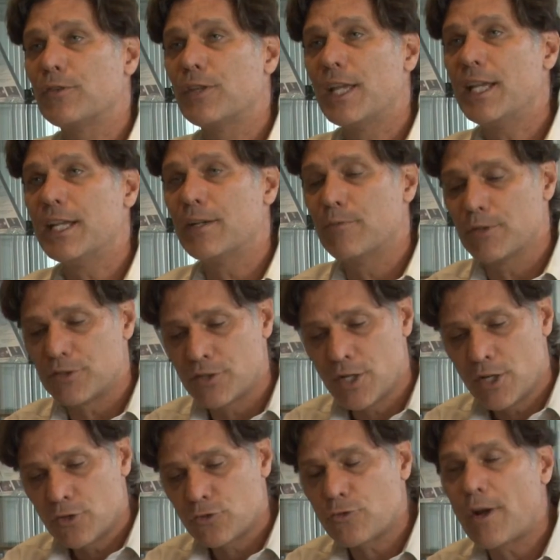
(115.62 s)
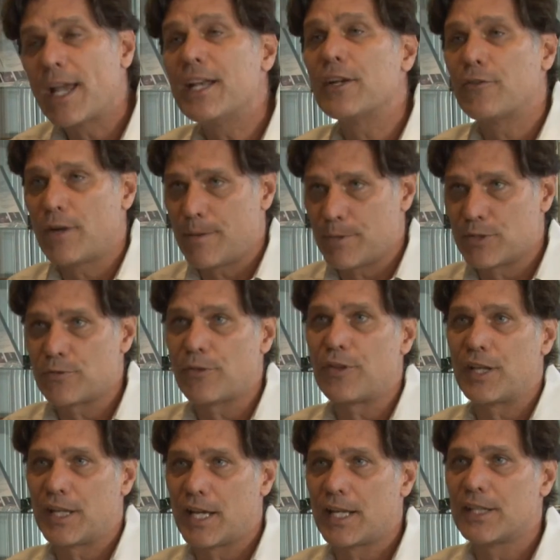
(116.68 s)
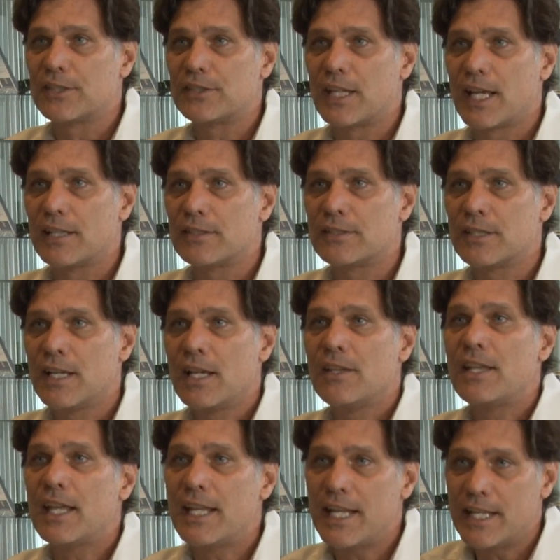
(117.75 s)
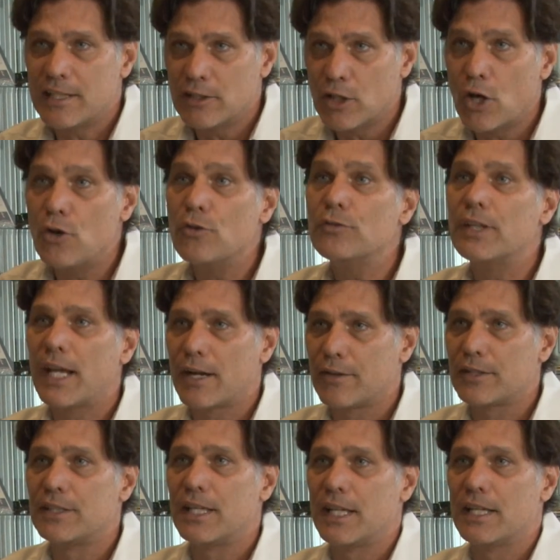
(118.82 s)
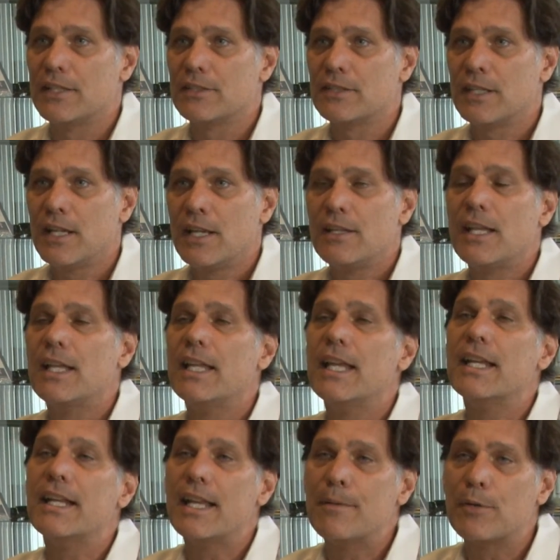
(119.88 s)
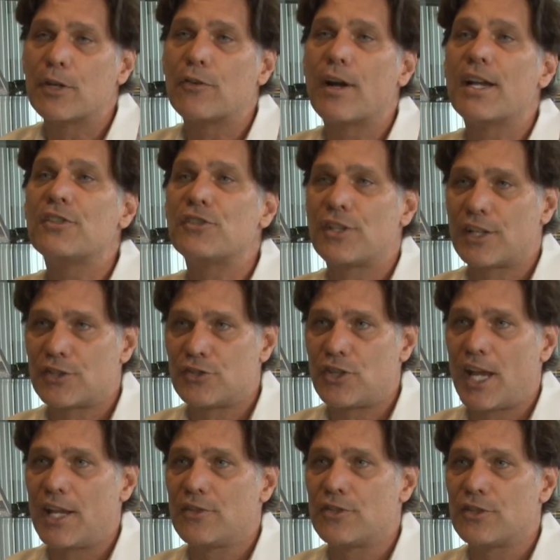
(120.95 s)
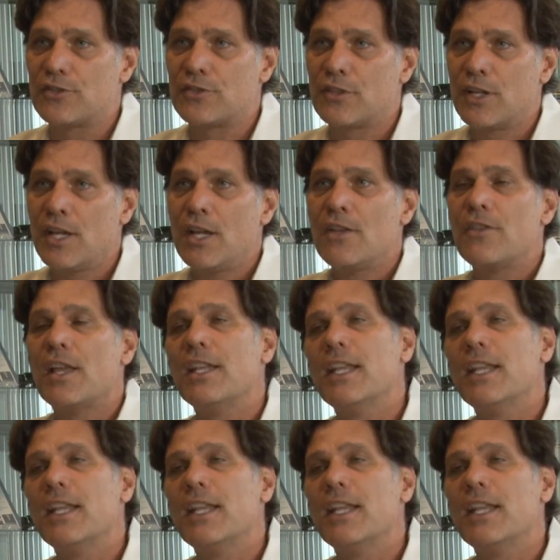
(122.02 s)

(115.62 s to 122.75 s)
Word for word: needed was trade agreements with the United States. They needed loan guarantees. They needed immigration exchanges. They